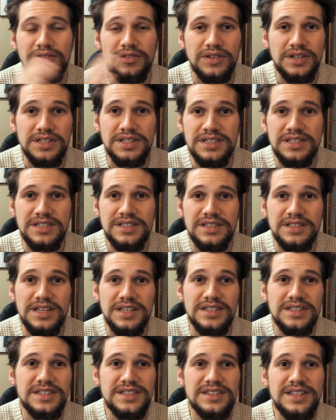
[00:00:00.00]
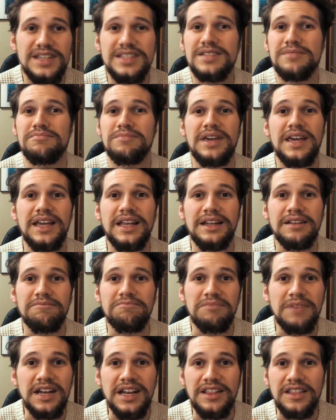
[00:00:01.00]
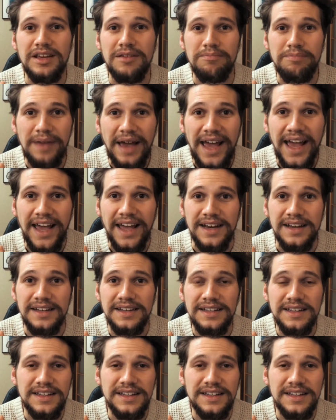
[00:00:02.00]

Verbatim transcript: It's it doesn't mean anything bad.